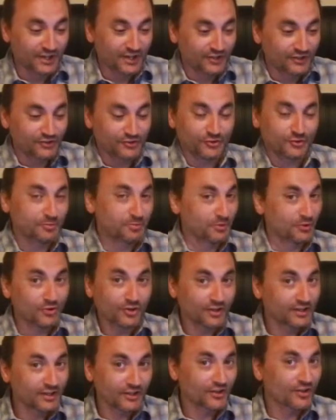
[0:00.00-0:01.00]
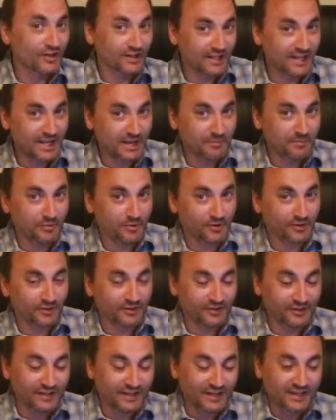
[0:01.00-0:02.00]
So he's been cooking a lot of
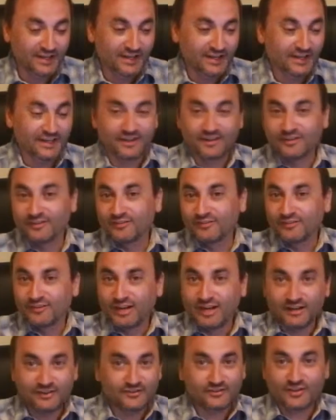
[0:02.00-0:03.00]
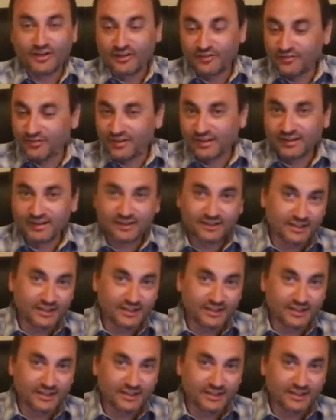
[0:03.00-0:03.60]
hamburger, and us not thinking,